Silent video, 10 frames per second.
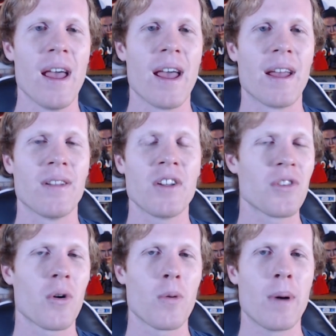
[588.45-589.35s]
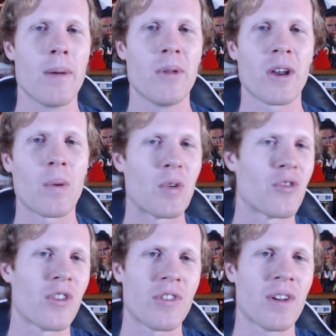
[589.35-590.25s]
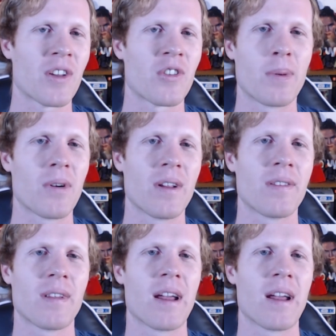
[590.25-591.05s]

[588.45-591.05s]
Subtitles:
And Knights of the Republic was just an experience